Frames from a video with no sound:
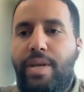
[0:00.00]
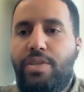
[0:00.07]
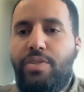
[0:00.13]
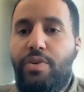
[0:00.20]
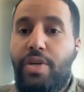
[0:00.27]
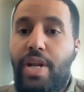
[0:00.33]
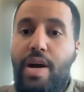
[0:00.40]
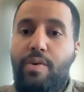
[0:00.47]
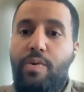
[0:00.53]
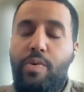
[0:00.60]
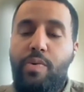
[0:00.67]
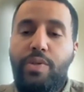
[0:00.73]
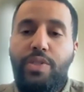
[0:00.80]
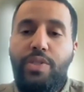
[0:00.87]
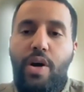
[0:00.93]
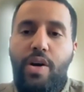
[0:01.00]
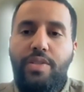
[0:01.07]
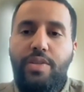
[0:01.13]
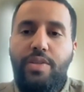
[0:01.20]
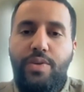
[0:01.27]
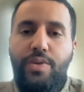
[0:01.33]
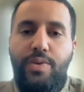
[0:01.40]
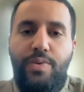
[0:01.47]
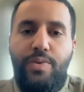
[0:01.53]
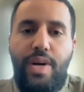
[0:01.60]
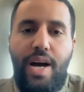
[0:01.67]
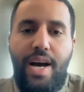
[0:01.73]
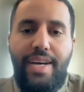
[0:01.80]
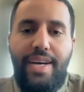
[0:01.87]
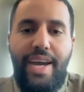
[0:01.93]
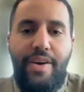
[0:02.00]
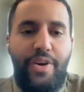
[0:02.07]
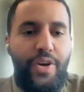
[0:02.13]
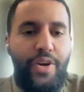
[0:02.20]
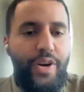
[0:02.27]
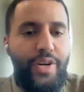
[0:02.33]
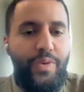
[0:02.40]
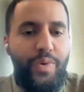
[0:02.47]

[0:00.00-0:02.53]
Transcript: So now we will talk to Gary York.